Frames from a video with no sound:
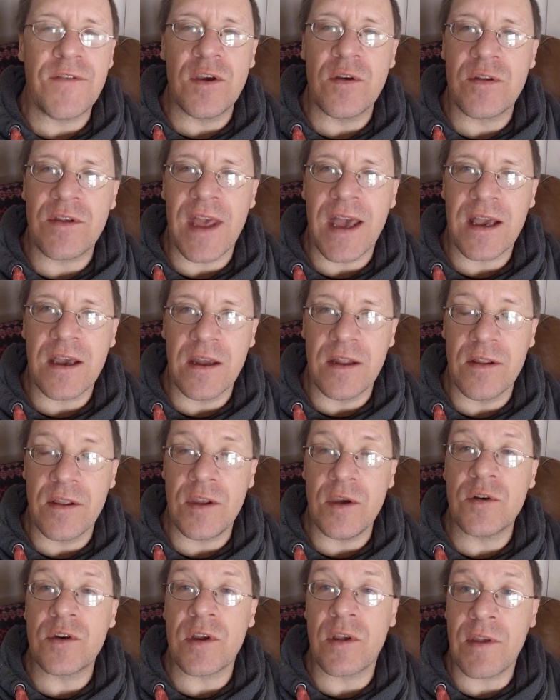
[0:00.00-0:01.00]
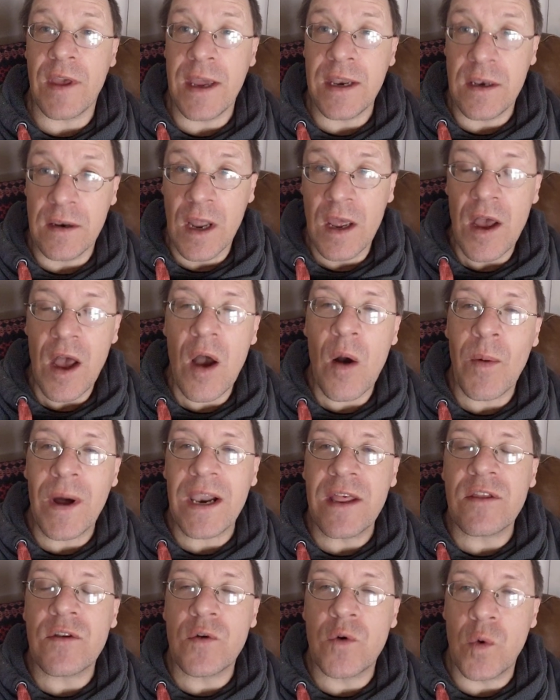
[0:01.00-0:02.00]
a few seconds, you just say, oh,
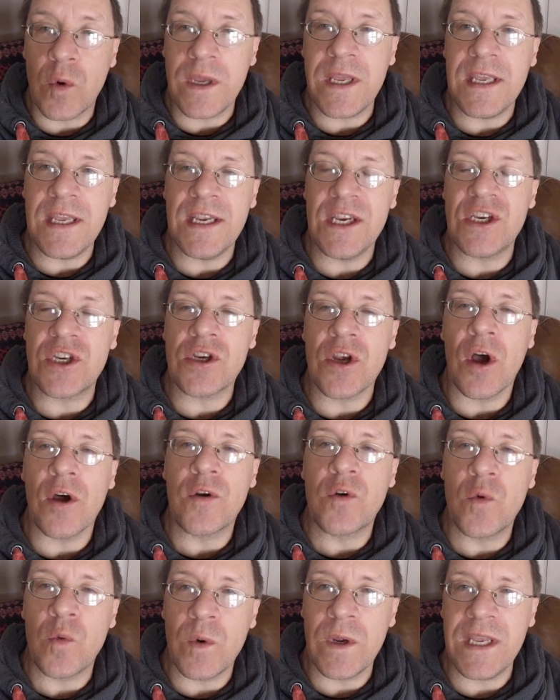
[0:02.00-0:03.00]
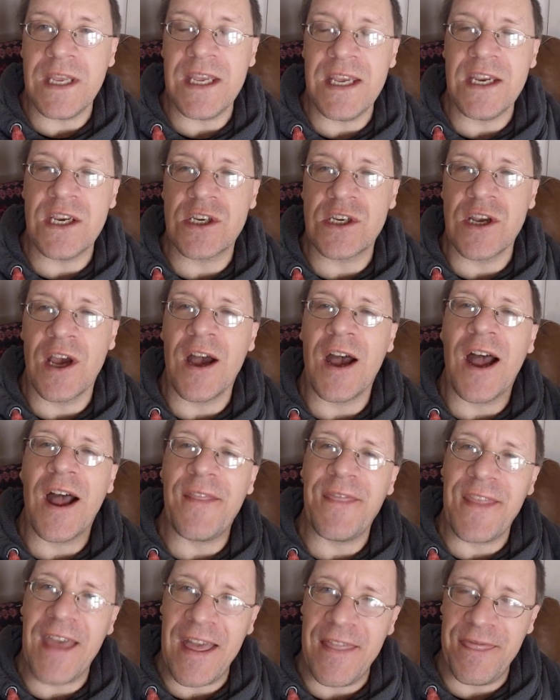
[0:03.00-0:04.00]
well, it's dwi isha,
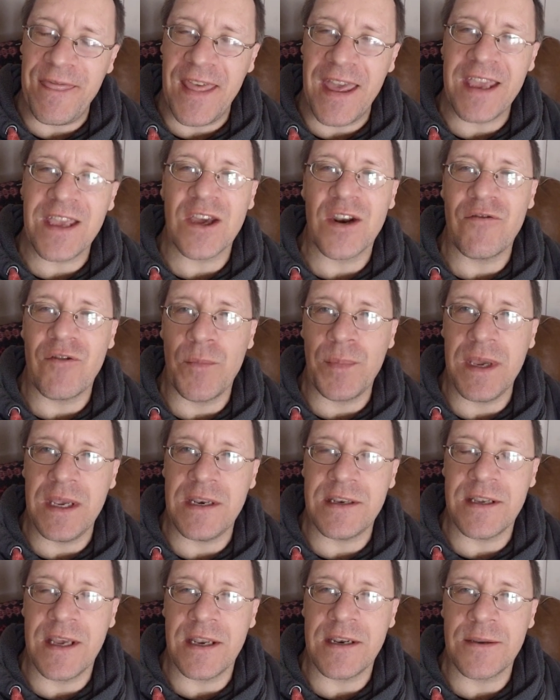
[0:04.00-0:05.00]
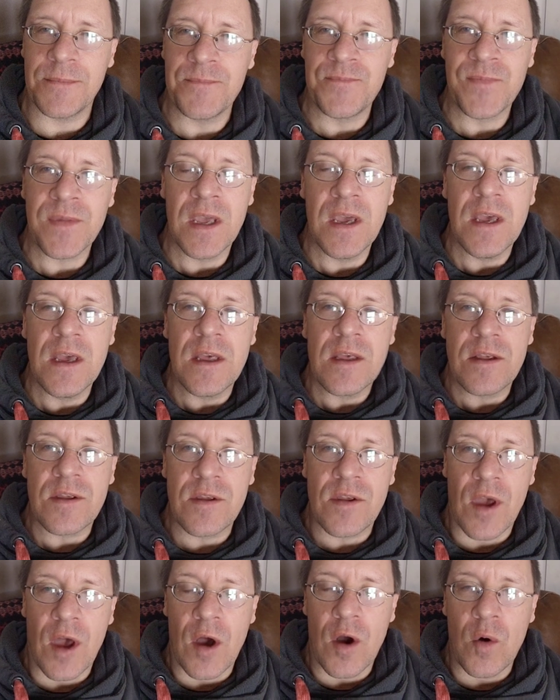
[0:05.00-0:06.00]
and then they can repeat it.
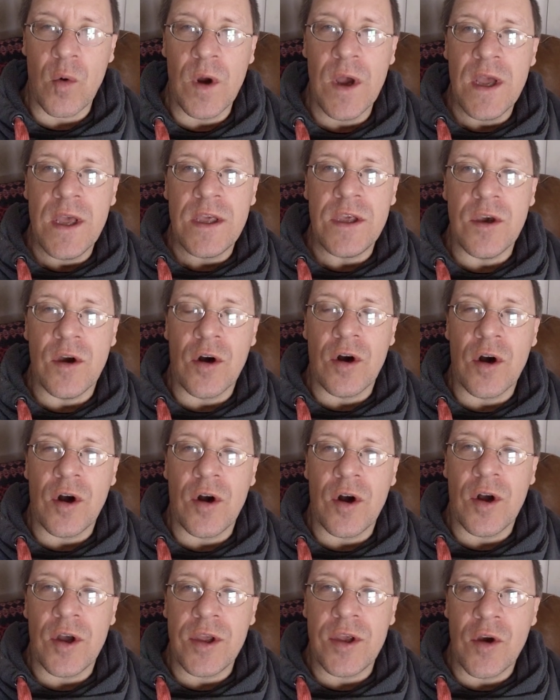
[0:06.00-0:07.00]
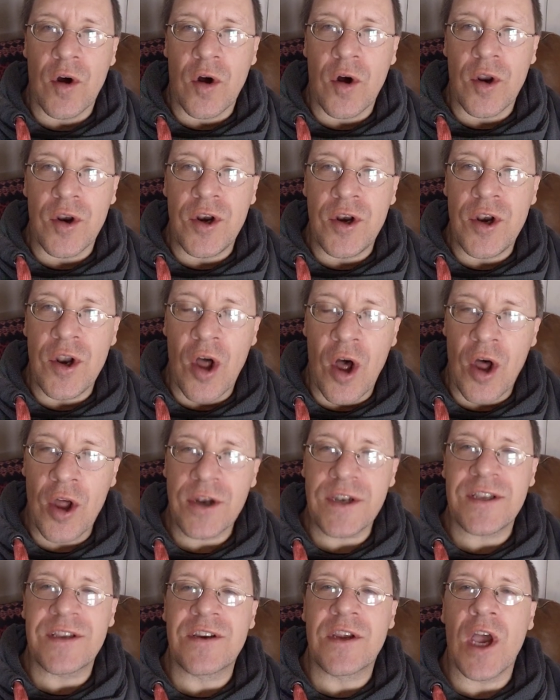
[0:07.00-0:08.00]
So you're
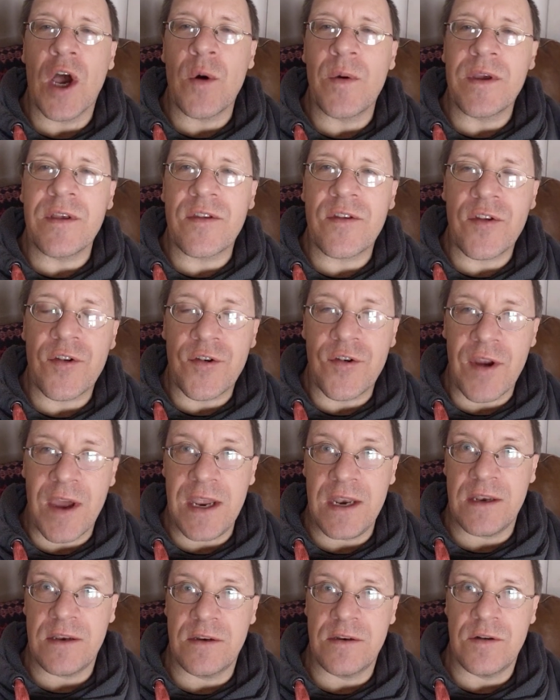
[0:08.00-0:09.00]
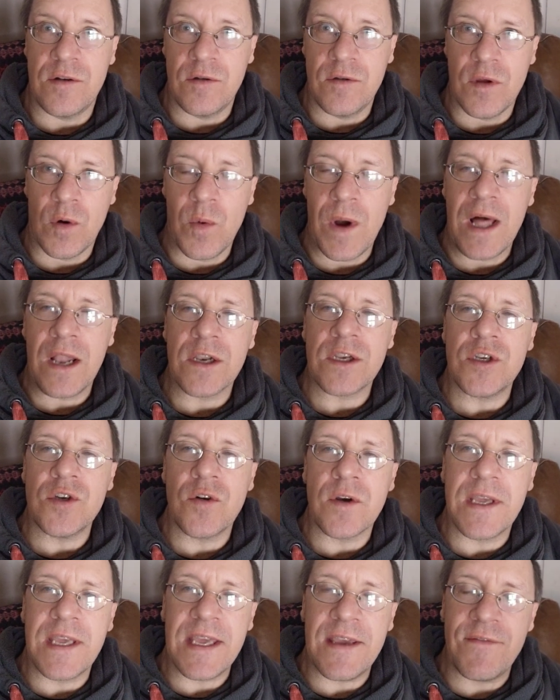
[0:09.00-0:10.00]
not going straight to the Welsh.
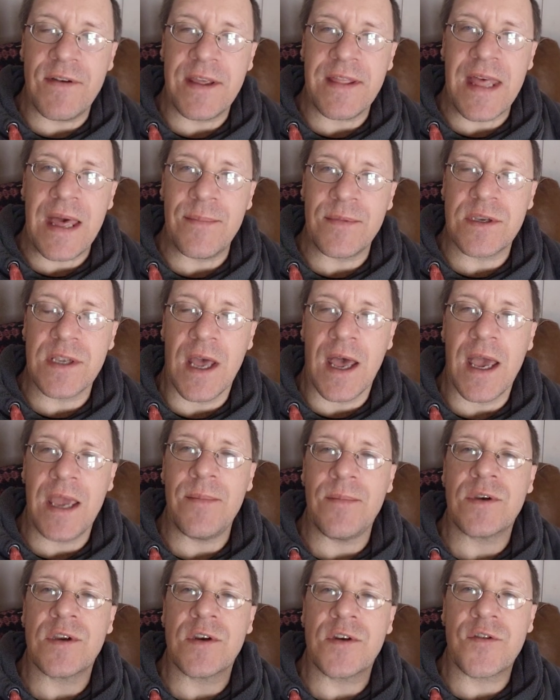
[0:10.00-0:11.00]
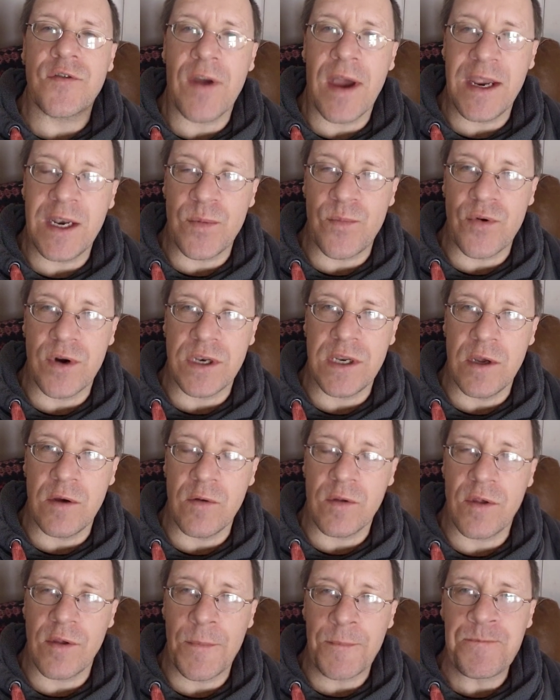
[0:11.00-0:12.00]
You're giving them time to try to
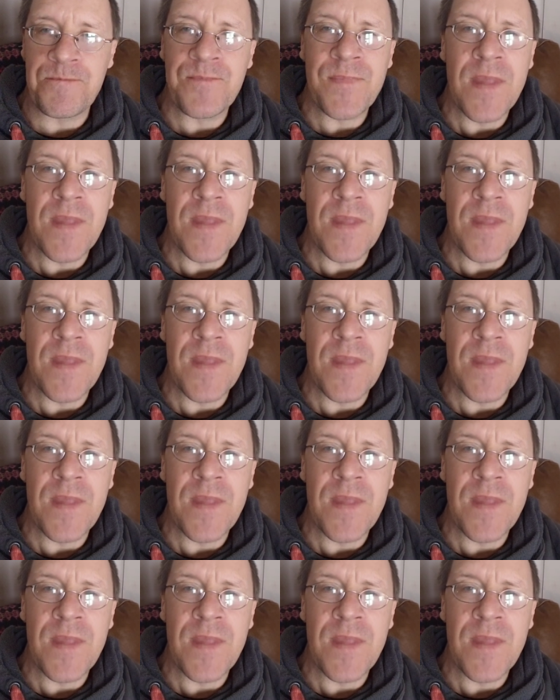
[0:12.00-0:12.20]
produce,